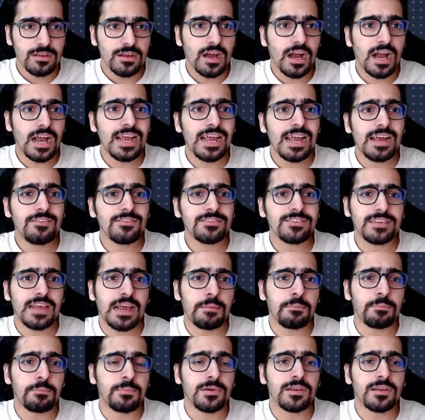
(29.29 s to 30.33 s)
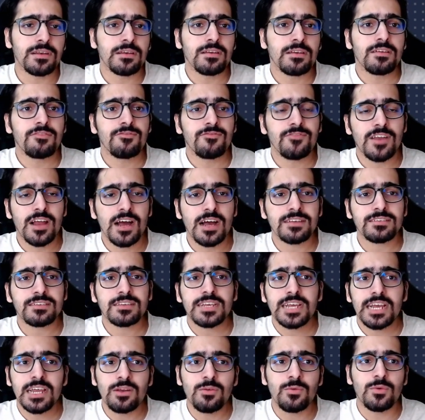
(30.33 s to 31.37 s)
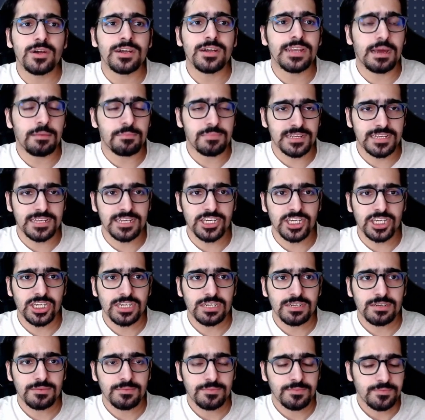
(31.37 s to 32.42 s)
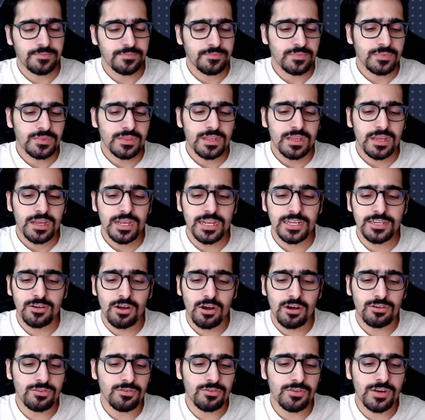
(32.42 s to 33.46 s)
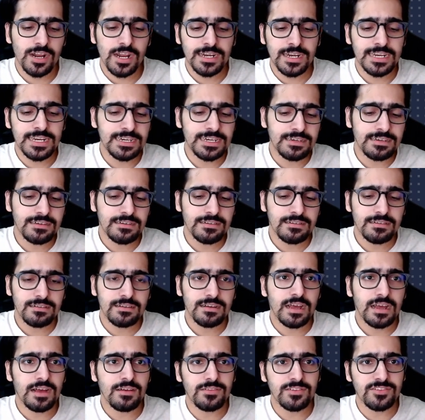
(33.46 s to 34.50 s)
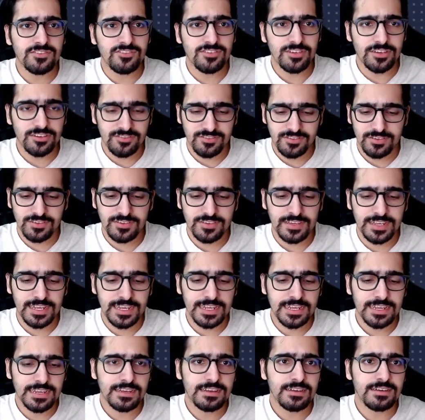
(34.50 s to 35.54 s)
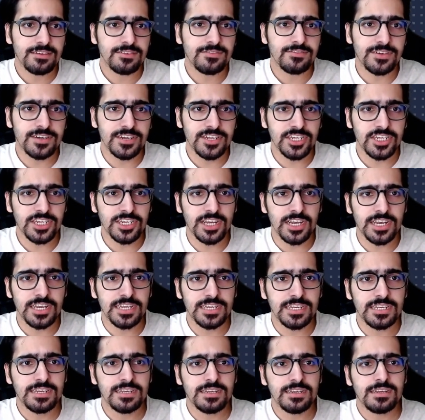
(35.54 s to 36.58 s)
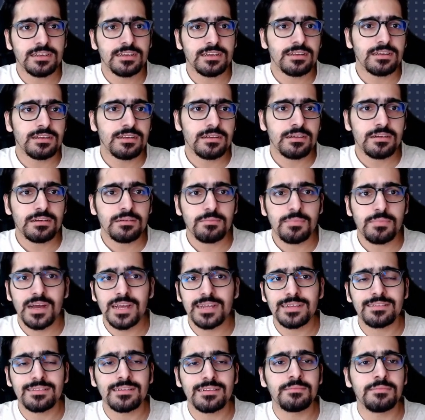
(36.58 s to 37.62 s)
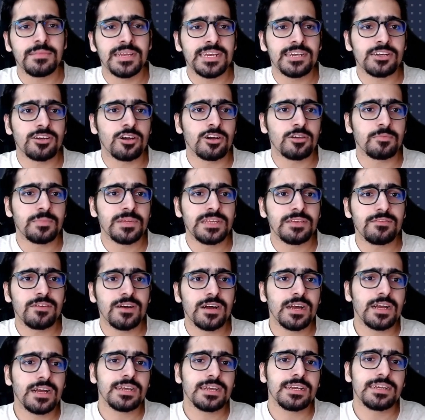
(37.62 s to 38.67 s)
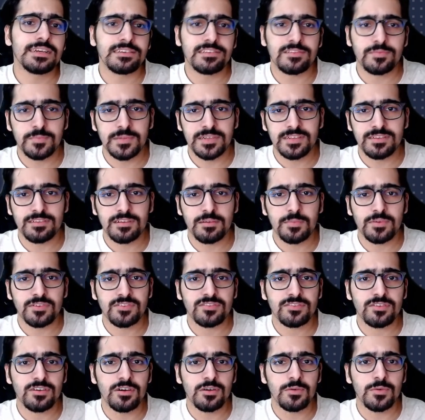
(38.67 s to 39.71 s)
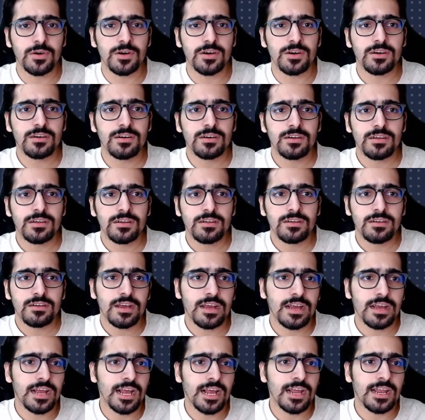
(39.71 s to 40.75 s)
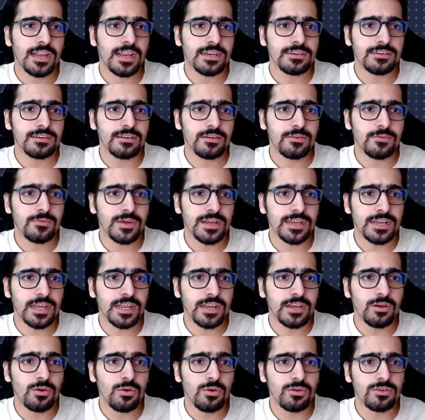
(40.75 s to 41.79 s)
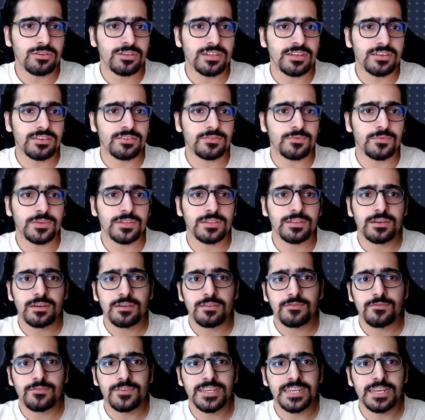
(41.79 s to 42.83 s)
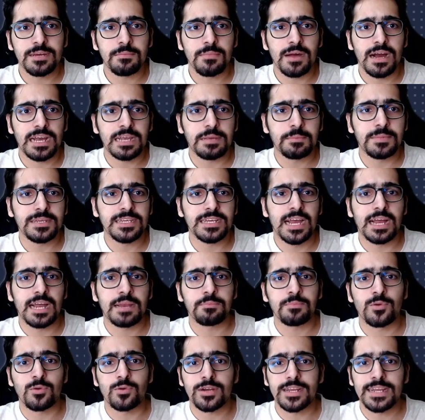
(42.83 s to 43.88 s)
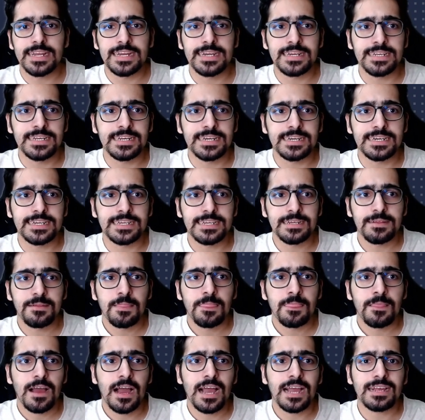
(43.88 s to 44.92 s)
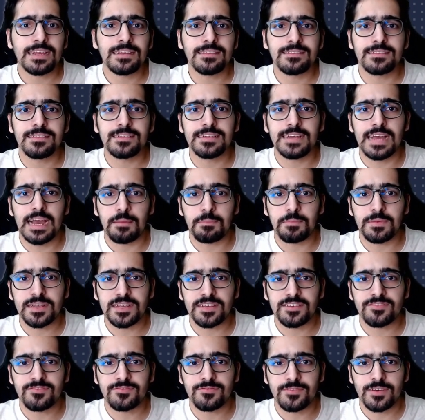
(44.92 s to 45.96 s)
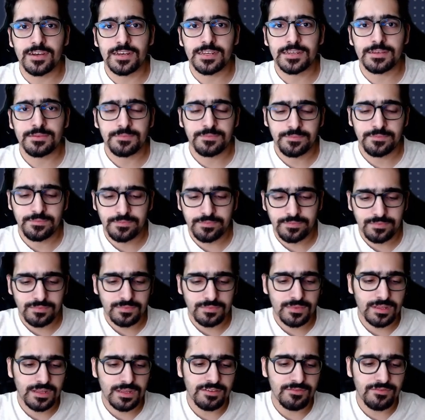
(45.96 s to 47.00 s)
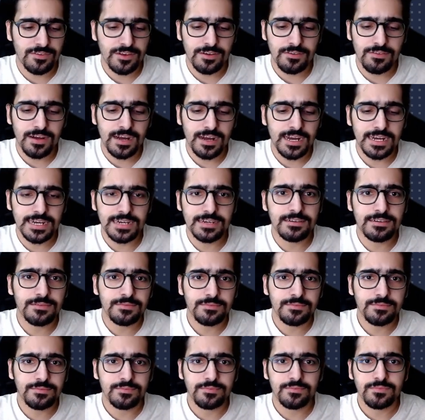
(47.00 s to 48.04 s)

I have a sample Flask Hello World application. In order to run it, I will just say traditionally python main.py, it spins up a server and when I load this with the VM IP and port 8080, I can see the application running. If I write,